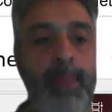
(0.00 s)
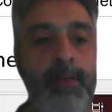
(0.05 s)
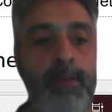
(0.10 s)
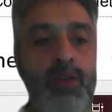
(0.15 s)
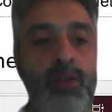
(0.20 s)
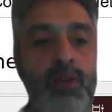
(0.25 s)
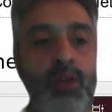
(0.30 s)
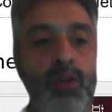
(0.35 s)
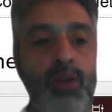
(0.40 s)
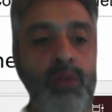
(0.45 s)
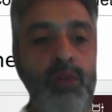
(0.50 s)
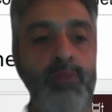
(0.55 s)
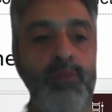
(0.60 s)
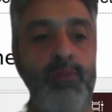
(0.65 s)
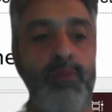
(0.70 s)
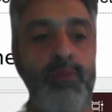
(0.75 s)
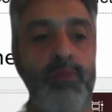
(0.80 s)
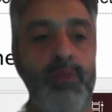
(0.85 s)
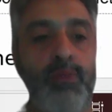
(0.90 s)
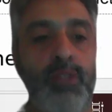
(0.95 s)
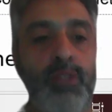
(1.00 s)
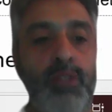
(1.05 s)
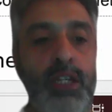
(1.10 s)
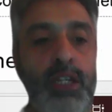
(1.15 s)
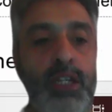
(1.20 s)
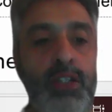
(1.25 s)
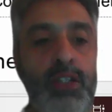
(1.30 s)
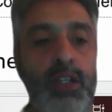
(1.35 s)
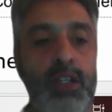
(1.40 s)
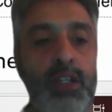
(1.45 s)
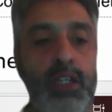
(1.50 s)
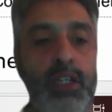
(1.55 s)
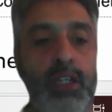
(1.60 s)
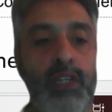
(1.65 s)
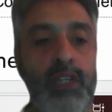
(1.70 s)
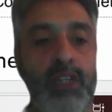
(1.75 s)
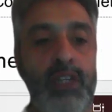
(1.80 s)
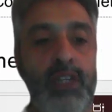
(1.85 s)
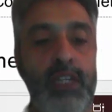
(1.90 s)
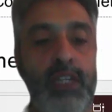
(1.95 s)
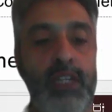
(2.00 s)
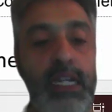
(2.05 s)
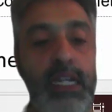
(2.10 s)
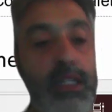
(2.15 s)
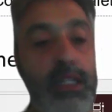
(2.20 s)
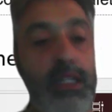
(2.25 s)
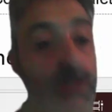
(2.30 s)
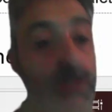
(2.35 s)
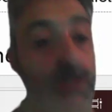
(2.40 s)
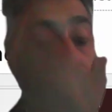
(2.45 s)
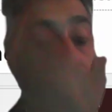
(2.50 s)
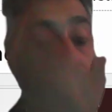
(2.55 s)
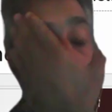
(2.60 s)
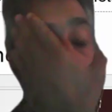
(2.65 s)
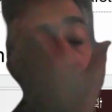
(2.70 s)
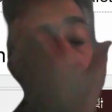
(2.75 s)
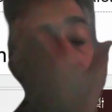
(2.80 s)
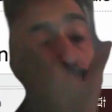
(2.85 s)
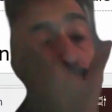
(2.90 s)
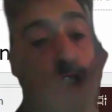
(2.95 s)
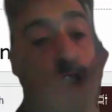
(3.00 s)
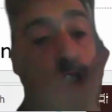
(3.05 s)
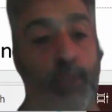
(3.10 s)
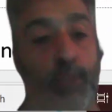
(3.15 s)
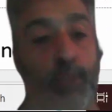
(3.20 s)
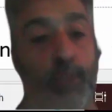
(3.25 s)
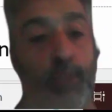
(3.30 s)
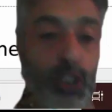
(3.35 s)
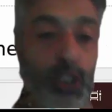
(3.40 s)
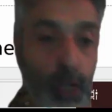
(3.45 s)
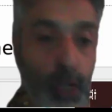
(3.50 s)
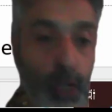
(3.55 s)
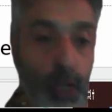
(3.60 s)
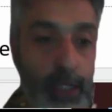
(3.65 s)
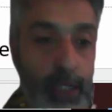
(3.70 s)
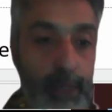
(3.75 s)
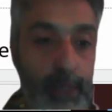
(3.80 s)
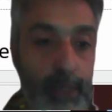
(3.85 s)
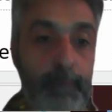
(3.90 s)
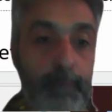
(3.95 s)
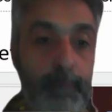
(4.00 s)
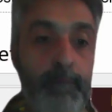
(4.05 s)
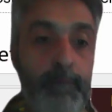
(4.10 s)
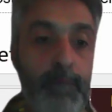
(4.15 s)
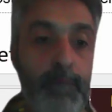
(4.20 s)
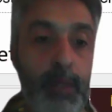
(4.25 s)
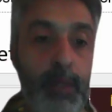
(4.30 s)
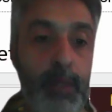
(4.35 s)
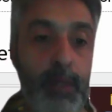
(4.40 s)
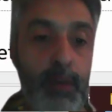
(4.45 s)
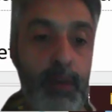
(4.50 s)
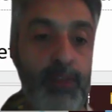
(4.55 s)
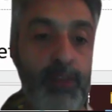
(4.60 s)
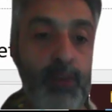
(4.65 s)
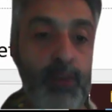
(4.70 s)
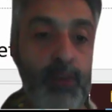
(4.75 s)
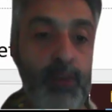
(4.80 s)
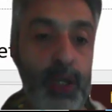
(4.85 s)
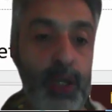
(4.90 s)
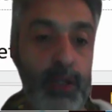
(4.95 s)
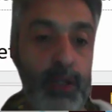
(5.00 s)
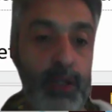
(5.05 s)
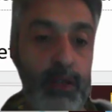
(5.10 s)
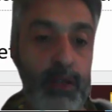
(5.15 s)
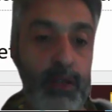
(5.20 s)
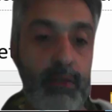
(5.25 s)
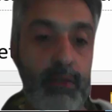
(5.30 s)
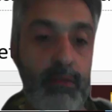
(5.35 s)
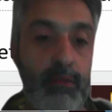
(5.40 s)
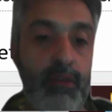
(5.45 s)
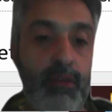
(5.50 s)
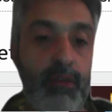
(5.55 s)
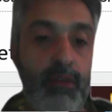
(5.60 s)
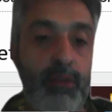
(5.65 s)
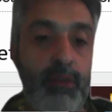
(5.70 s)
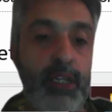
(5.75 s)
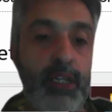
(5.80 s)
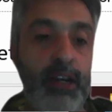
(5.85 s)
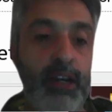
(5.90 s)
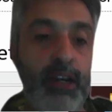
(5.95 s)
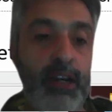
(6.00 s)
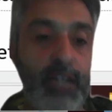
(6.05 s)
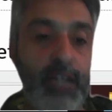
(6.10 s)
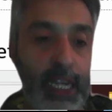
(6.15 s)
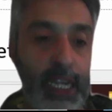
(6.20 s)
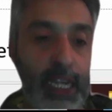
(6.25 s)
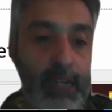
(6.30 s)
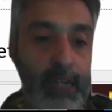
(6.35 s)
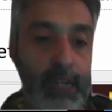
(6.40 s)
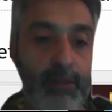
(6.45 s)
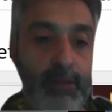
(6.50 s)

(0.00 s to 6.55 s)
So statistical key figure, that is the measurement unit, number of employees will be the criteria.